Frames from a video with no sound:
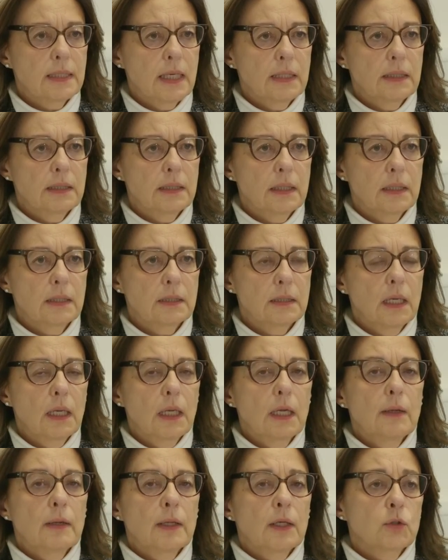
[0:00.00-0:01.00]
centres
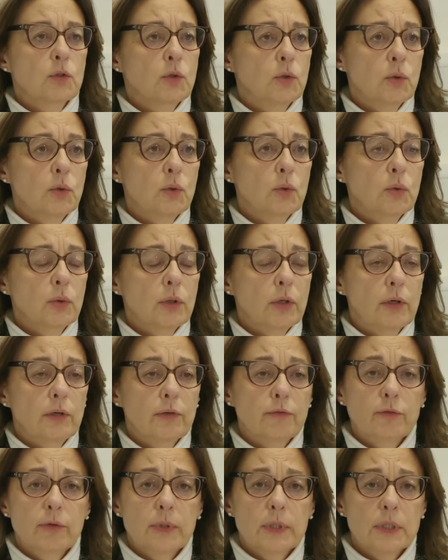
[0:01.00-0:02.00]
to, for